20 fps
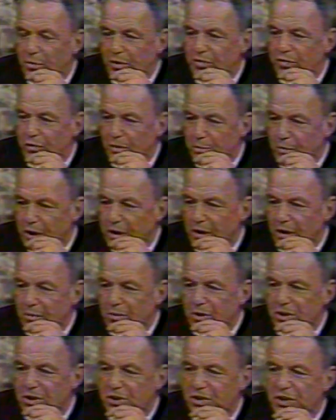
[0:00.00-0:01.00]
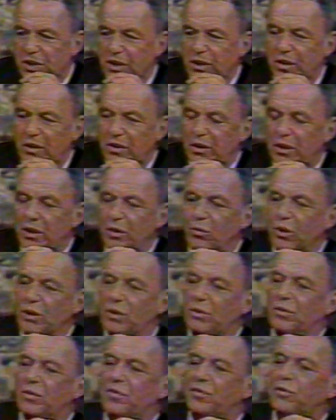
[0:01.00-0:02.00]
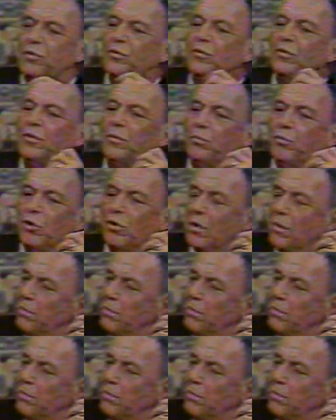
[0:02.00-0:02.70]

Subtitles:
but for a minute, let me just say that he went to the funeral of Bora